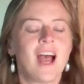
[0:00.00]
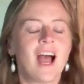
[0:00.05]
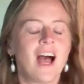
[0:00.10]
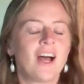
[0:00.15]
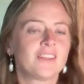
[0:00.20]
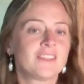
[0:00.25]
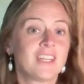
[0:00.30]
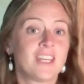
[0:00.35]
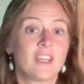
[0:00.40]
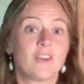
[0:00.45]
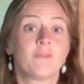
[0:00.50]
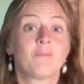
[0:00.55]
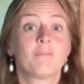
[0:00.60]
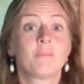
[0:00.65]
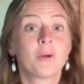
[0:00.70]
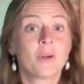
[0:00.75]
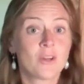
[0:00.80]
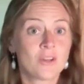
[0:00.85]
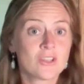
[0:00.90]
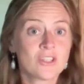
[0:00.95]
I'll tell you
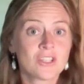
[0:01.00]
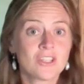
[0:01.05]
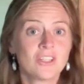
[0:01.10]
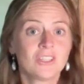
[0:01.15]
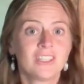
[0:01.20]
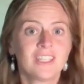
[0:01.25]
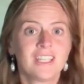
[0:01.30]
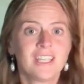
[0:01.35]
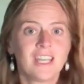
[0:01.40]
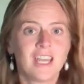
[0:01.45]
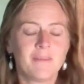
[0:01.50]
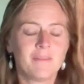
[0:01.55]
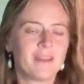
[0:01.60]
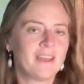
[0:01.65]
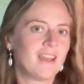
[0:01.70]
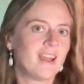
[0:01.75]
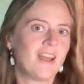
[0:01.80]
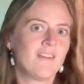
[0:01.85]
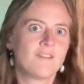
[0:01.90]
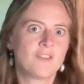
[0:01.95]
personally, and
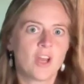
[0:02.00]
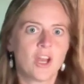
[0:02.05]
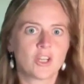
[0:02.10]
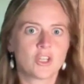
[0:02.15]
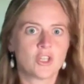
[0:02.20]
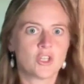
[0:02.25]
I've talked